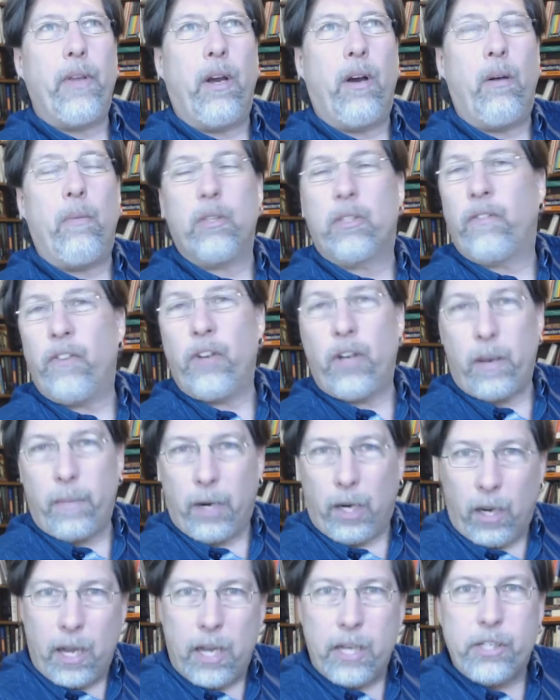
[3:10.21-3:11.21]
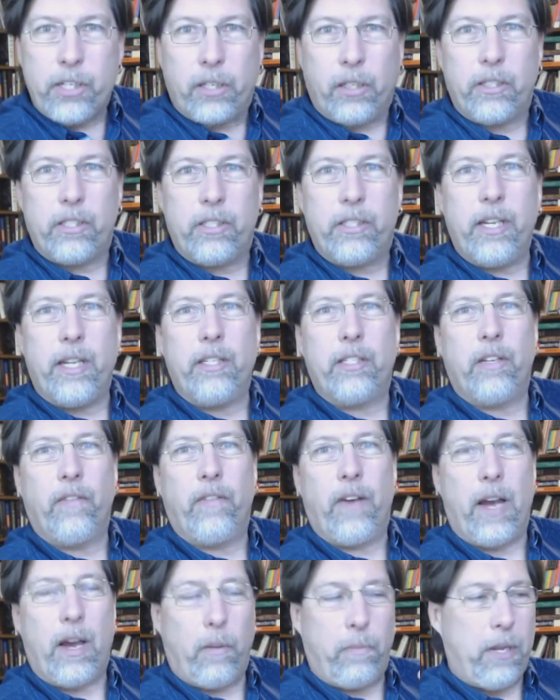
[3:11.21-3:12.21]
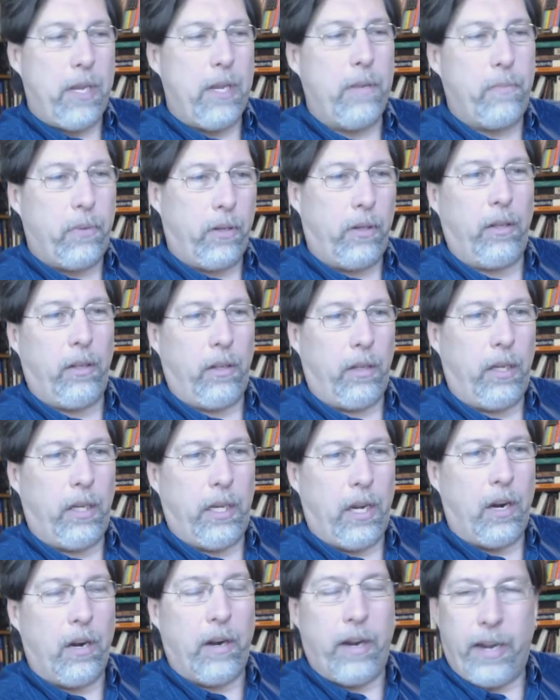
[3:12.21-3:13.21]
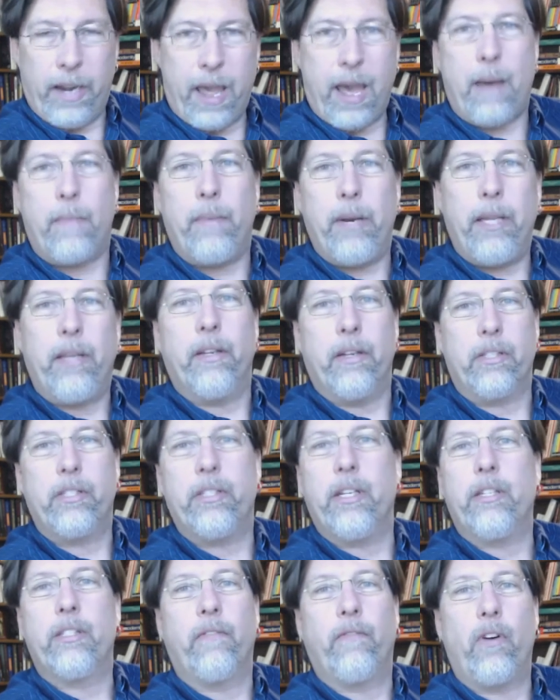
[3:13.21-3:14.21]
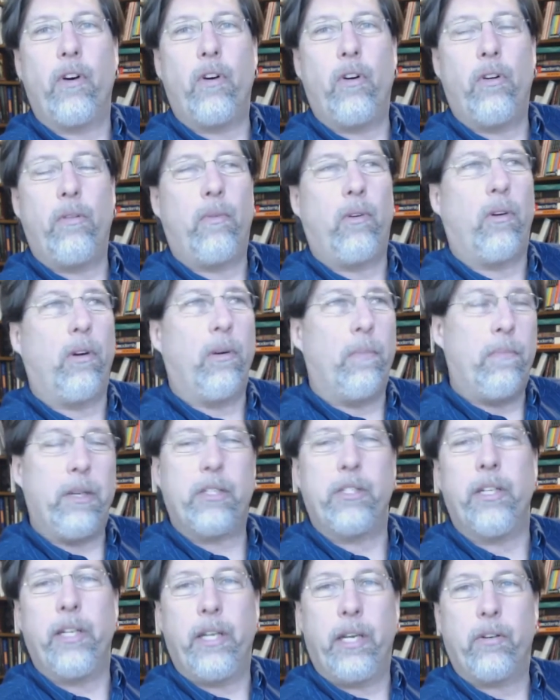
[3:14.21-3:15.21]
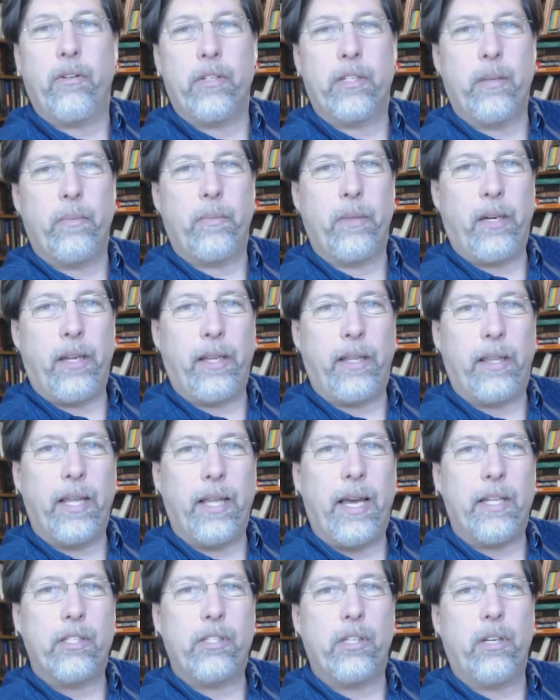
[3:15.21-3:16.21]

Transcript: almost phenomenological sense of how people are inhabiting their sense of home or missing it or something like that.